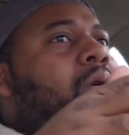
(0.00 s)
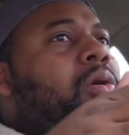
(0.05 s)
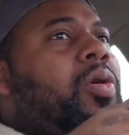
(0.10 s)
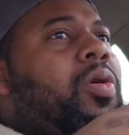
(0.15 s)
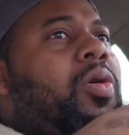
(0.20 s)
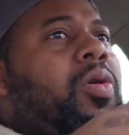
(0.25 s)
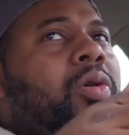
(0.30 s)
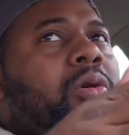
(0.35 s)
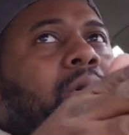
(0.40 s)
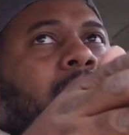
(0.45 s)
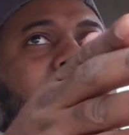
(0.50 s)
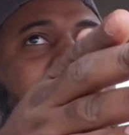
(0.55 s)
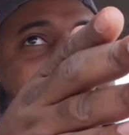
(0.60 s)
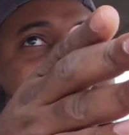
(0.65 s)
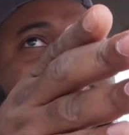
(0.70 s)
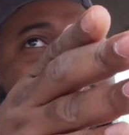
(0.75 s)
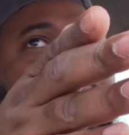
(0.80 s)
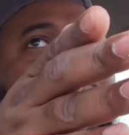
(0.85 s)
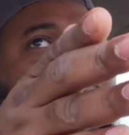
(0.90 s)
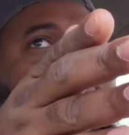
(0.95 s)
Oh,
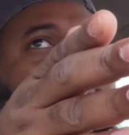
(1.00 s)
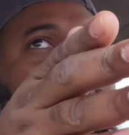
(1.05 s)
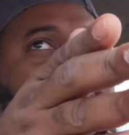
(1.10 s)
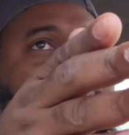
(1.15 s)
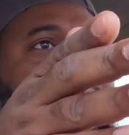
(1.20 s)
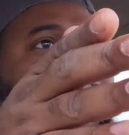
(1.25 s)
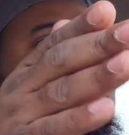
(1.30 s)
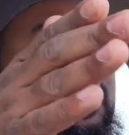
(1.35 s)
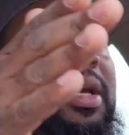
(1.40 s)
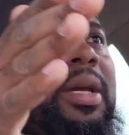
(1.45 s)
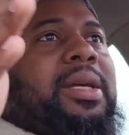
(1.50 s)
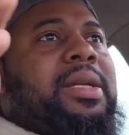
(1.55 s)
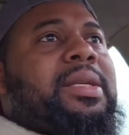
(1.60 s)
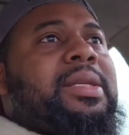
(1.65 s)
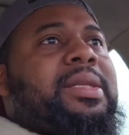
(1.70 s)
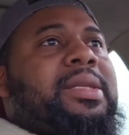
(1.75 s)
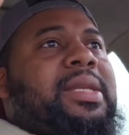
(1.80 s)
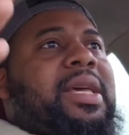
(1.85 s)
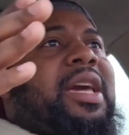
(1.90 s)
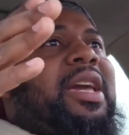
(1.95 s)
they dirty.
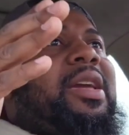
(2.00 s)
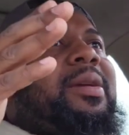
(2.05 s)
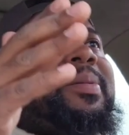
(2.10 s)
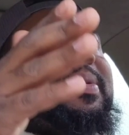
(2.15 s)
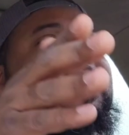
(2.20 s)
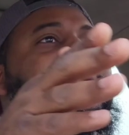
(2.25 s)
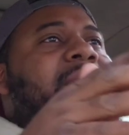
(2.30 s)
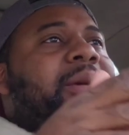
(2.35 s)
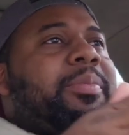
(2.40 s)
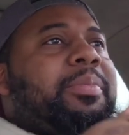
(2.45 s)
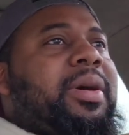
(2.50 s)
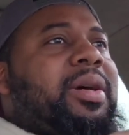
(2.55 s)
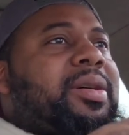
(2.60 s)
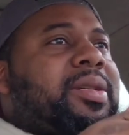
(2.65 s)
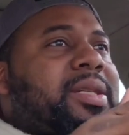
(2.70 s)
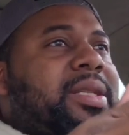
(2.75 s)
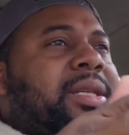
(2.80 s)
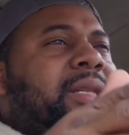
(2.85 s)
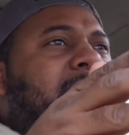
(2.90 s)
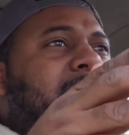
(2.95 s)
Same
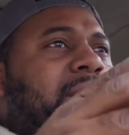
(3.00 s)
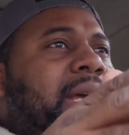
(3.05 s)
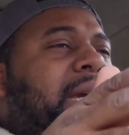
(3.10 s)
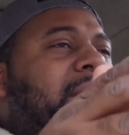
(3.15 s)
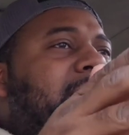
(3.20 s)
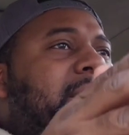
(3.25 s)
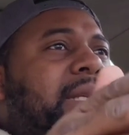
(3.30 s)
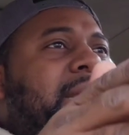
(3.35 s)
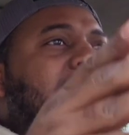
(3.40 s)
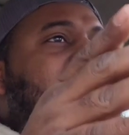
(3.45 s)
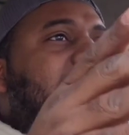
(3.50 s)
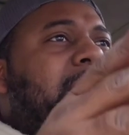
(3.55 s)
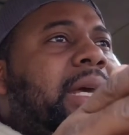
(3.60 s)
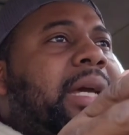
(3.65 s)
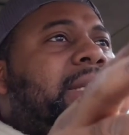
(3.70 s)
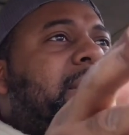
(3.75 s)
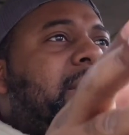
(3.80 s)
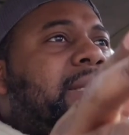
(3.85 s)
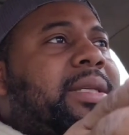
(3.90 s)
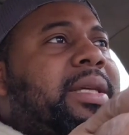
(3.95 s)
seatbelt since
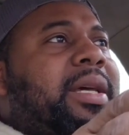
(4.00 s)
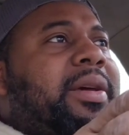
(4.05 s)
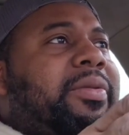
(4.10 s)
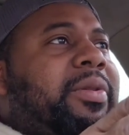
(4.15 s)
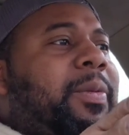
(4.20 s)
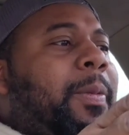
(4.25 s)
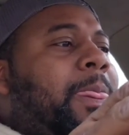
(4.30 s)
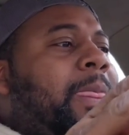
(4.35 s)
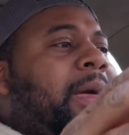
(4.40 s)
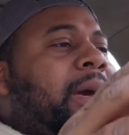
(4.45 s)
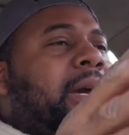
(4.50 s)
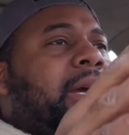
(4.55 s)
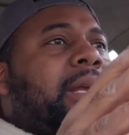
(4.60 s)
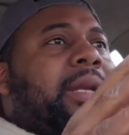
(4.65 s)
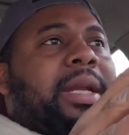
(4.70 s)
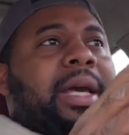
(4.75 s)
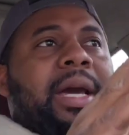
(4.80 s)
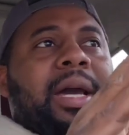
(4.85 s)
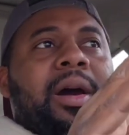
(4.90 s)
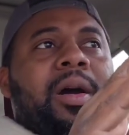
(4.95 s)
1997.
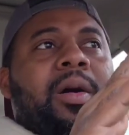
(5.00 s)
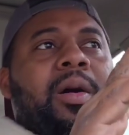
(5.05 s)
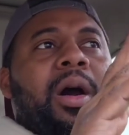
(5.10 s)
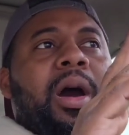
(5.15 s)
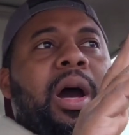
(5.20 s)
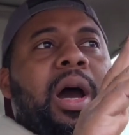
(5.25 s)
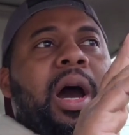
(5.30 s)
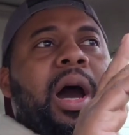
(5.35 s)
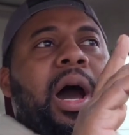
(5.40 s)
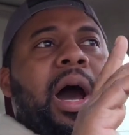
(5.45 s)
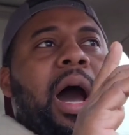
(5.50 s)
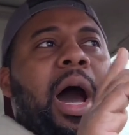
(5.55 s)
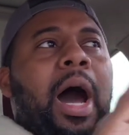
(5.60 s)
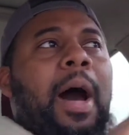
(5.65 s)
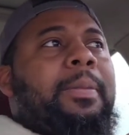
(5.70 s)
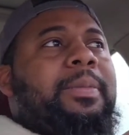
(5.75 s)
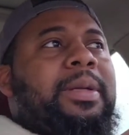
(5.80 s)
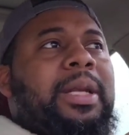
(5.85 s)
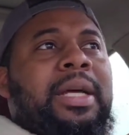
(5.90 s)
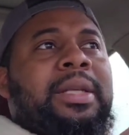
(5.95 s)
Now,
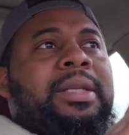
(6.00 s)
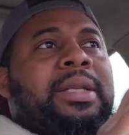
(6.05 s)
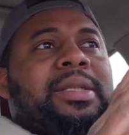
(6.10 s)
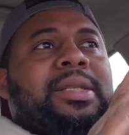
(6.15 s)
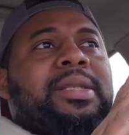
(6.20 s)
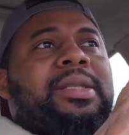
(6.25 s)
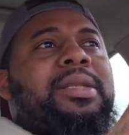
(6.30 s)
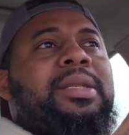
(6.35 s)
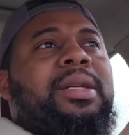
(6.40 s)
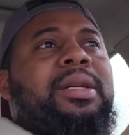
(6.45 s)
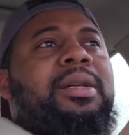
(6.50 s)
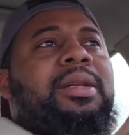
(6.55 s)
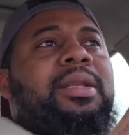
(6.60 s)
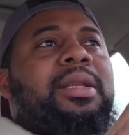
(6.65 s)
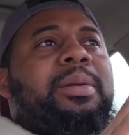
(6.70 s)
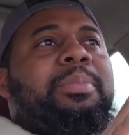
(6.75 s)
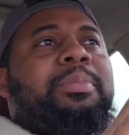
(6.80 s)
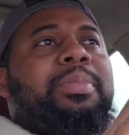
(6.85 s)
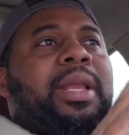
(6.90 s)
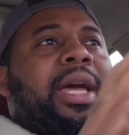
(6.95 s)
I'm not
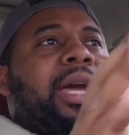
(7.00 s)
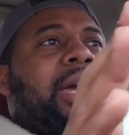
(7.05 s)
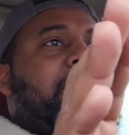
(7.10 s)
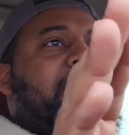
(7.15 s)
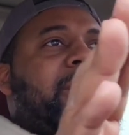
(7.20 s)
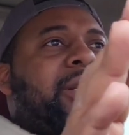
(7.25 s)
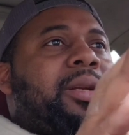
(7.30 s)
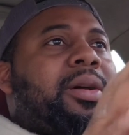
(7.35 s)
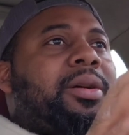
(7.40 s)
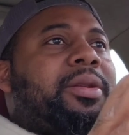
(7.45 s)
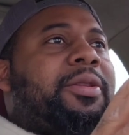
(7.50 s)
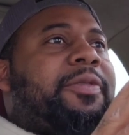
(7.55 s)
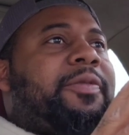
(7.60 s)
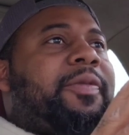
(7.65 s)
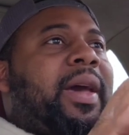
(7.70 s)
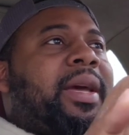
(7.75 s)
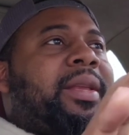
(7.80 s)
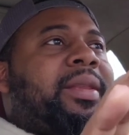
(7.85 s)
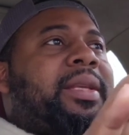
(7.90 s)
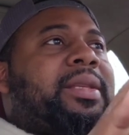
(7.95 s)
necessarily blaming it on the
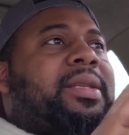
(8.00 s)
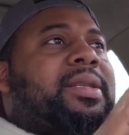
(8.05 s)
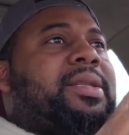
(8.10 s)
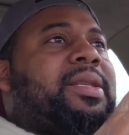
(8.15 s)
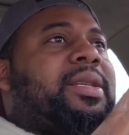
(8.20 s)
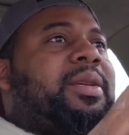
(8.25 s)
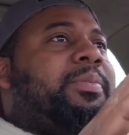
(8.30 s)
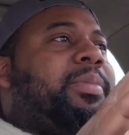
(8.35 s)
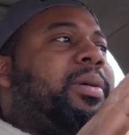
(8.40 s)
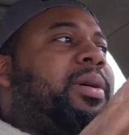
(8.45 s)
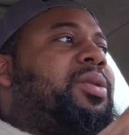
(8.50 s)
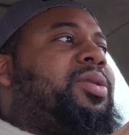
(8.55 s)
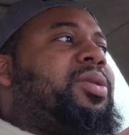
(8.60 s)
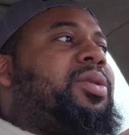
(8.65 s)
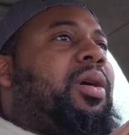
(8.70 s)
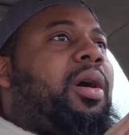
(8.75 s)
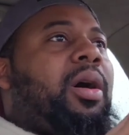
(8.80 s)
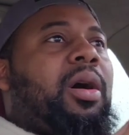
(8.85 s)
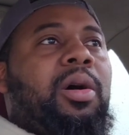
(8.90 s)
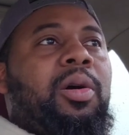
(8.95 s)
fact that the seatbelts
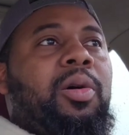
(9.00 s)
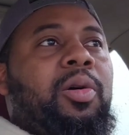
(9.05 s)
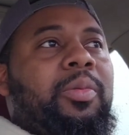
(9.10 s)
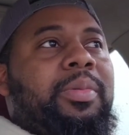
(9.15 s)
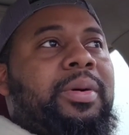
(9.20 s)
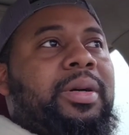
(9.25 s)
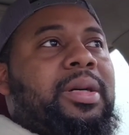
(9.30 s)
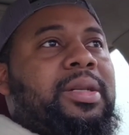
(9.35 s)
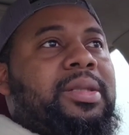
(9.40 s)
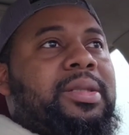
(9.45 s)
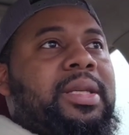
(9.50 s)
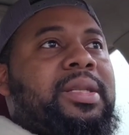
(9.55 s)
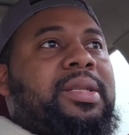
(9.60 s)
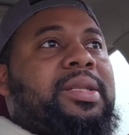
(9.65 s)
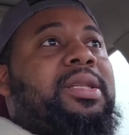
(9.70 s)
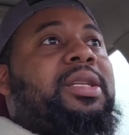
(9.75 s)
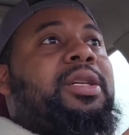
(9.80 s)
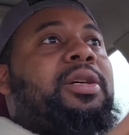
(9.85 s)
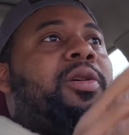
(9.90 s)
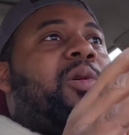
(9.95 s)
are old because they
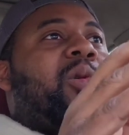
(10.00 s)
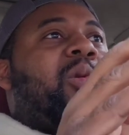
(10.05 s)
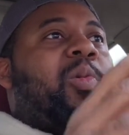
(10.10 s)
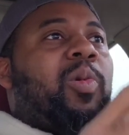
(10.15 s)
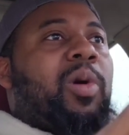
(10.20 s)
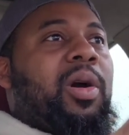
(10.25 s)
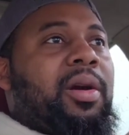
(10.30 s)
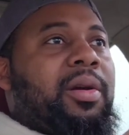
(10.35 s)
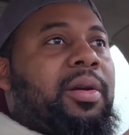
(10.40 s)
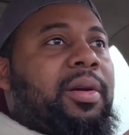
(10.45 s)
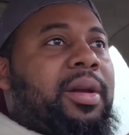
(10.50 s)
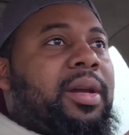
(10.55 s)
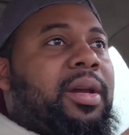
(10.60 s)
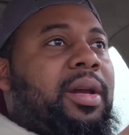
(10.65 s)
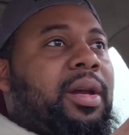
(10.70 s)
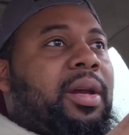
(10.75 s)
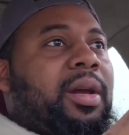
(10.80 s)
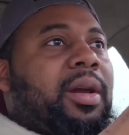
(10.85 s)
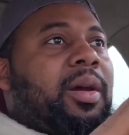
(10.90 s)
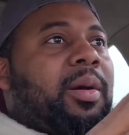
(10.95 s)
still work.
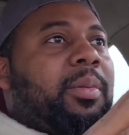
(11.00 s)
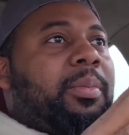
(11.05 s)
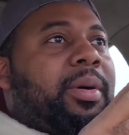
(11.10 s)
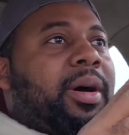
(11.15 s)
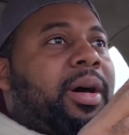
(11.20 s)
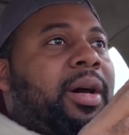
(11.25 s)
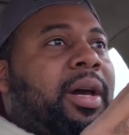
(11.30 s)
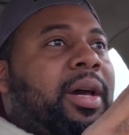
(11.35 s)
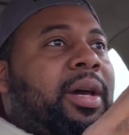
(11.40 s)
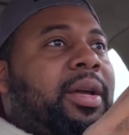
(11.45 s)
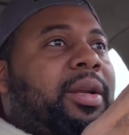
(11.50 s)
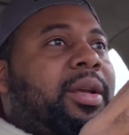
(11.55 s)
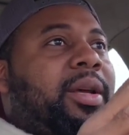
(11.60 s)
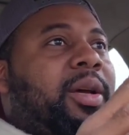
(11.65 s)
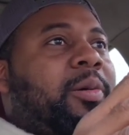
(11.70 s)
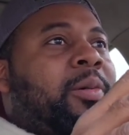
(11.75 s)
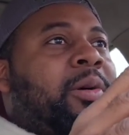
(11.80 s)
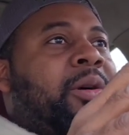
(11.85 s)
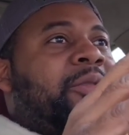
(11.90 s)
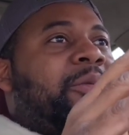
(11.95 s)
But
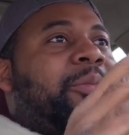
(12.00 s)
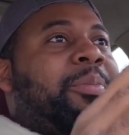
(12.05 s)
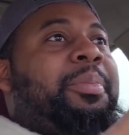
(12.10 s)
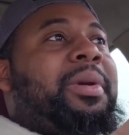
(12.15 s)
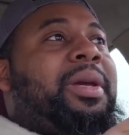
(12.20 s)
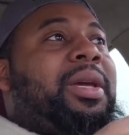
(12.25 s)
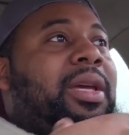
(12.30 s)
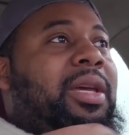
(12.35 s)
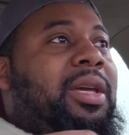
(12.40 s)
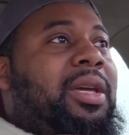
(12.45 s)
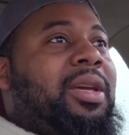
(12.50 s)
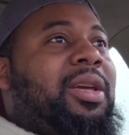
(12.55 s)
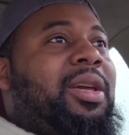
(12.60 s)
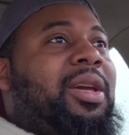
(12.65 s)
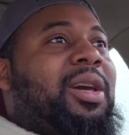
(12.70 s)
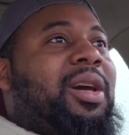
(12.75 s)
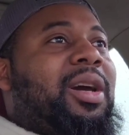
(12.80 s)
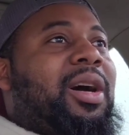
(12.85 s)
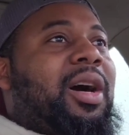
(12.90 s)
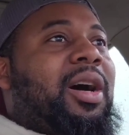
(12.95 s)
with me
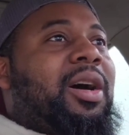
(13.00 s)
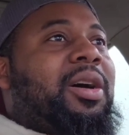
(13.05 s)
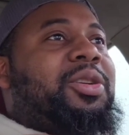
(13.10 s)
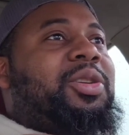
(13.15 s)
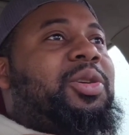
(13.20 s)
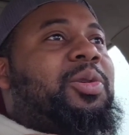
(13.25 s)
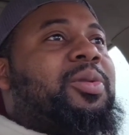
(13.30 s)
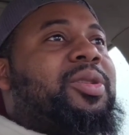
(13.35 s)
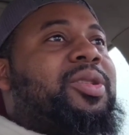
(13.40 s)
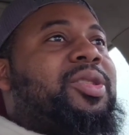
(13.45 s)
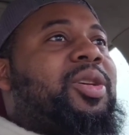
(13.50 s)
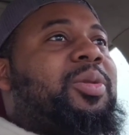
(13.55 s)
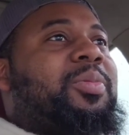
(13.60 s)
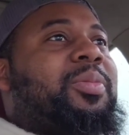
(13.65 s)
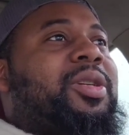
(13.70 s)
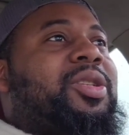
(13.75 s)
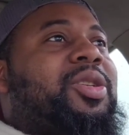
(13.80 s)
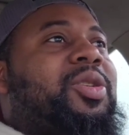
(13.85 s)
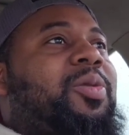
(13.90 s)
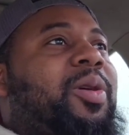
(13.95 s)
uh, doing so
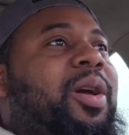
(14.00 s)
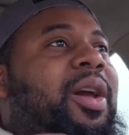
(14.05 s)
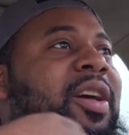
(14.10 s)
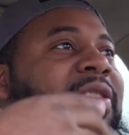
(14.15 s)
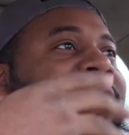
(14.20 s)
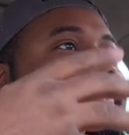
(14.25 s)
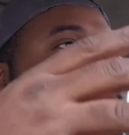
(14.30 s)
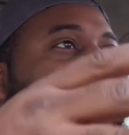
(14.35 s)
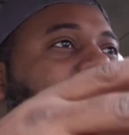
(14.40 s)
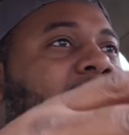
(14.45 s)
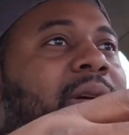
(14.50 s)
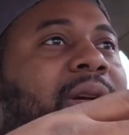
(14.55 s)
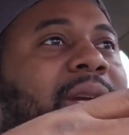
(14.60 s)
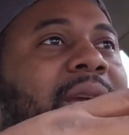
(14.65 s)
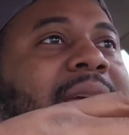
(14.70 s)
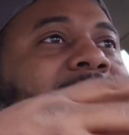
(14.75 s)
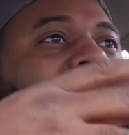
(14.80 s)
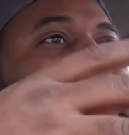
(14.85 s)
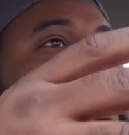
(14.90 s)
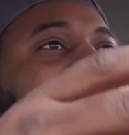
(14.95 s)
much craft work
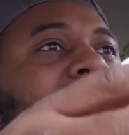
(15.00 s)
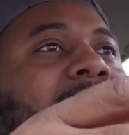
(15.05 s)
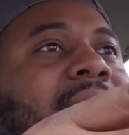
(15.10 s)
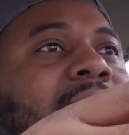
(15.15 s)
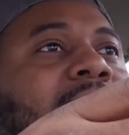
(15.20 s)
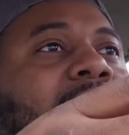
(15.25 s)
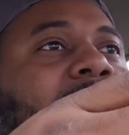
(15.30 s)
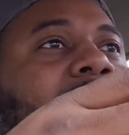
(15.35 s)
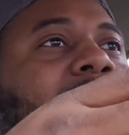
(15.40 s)
inside the